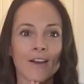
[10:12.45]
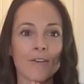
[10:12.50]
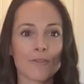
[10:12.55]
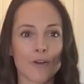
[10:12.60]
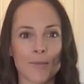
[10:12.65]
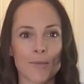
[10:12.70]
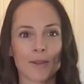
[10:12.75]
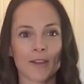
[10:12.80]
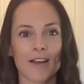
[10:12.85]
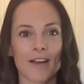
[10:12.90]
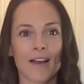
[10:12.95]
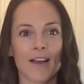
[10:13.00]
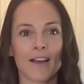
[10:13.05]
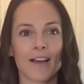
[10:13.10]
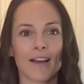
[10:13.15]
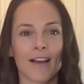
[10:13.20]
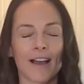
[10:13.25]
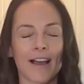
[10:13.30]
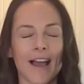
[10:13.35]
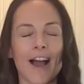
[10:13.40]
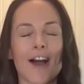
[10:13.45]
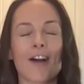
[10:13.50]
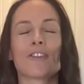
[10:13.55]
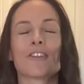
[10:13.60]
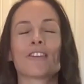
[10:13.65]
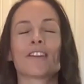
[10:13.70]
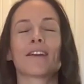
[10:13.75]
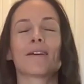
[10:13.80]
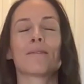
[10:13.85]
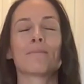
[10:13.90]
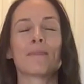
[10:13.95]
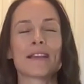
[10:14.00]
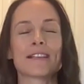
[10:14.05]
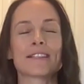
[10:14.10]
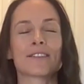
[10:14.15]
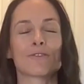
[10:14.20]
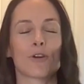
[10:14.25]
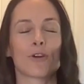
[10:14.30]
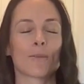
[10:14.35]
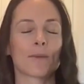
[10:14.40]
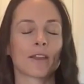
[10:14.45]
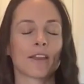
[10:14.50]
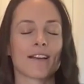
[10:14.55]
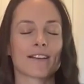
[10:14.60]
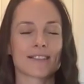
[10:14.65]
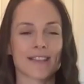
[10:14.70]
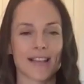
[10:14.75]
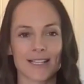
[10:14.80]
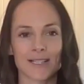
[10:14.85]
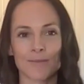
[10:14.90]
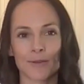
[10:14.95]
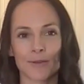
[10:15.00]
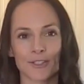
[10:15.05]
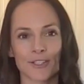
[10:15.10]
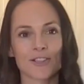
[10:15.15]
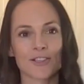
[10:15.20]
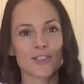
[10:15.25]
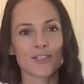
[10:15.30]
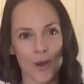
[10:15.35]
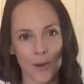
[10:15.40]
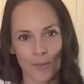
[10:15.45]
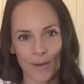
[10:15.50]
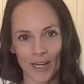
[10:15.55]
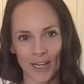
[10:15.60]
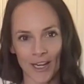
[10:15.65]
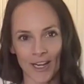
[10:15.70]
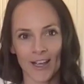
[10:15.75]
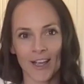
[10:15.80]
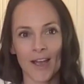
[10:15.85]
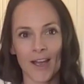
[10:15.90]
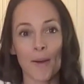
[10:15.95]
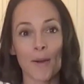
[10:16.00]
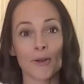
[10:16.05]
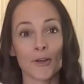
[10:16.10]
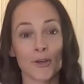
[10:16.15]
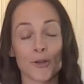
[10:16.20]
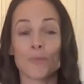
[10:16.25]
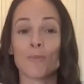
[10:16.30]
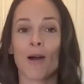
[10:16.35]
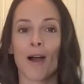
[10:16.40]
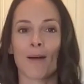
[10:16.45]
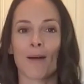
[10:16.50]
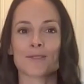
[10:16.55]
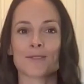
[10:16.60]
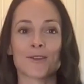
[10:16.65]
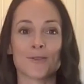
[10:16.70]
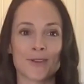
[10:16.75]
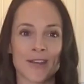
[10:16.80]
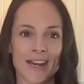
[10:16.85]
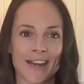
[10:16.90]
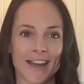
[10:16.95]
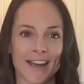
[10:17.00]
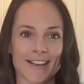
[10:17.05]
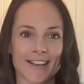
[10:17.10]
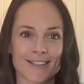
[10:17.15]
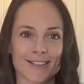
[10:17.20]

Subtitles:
formula, healthy, amazing formula accessible to so many new moms who need it.